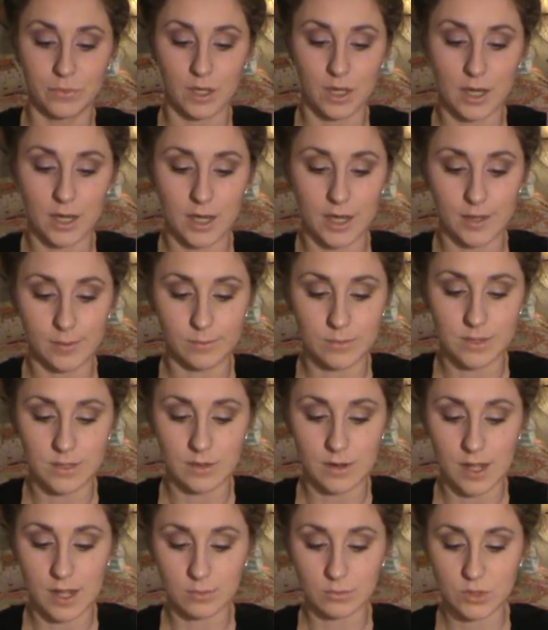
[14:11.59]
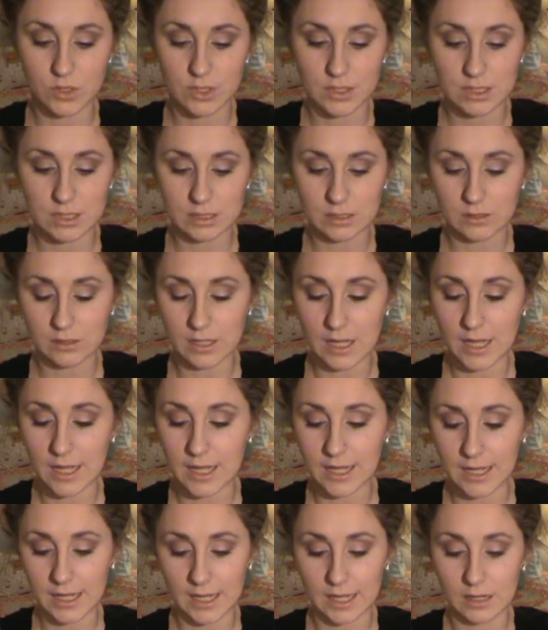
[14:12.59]
So now I'm just going to
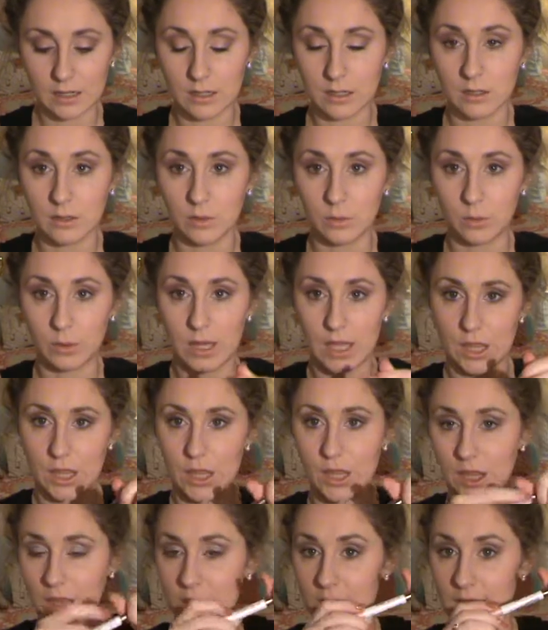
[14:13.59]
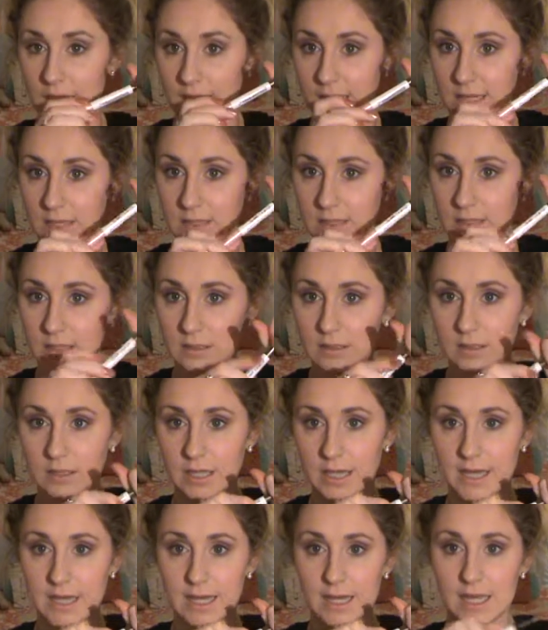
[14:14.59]
line with this
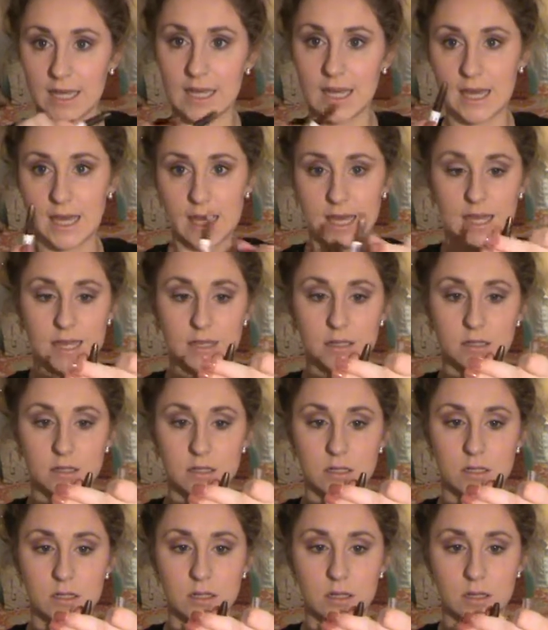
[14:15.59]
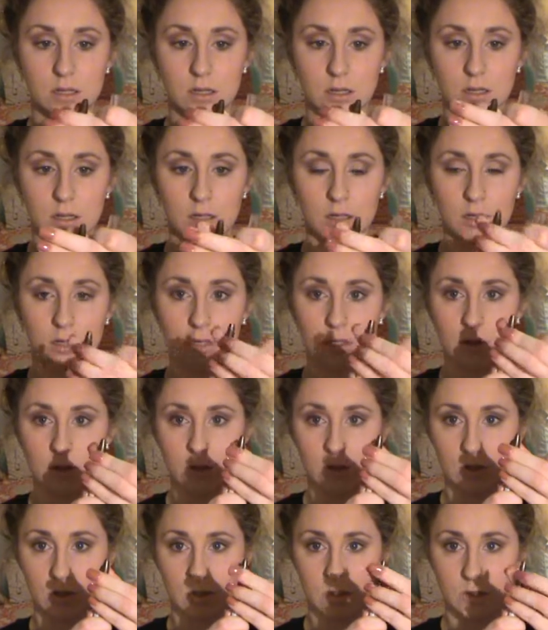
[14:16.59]
lining end. You
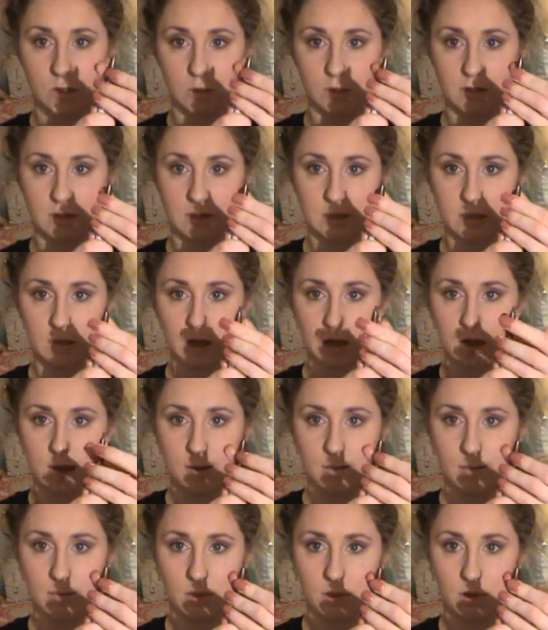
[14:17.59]
just twist it up